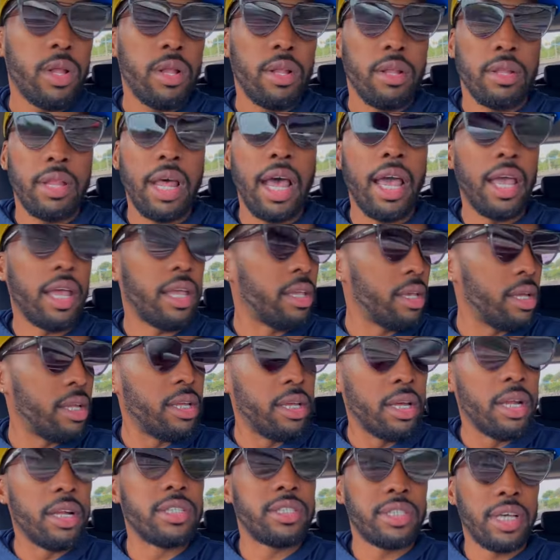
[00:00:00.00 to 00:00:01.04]
Like,
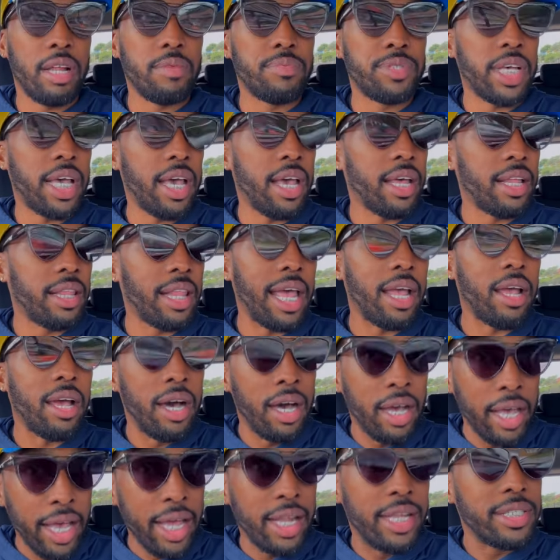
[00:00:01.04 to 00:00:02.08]
you understand what I'm saying? Like,
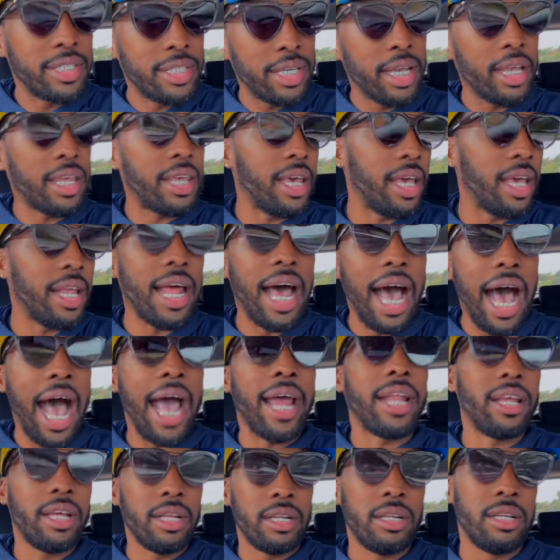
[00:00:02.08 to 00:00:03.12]
an innocent kid, I
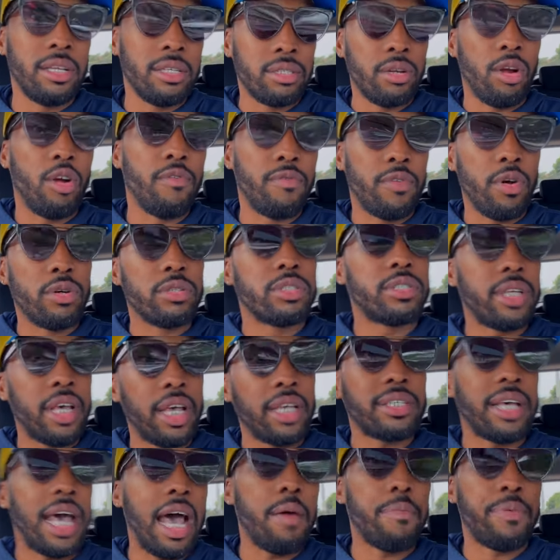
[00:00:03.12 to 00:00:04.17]
didn't deserve those things
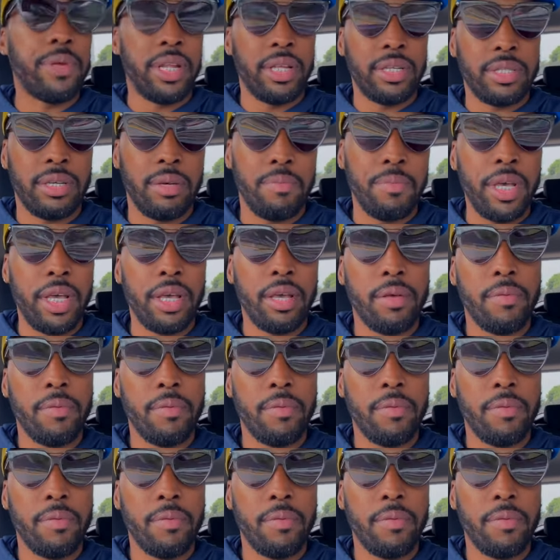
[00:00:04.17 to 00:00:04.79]
happening to me.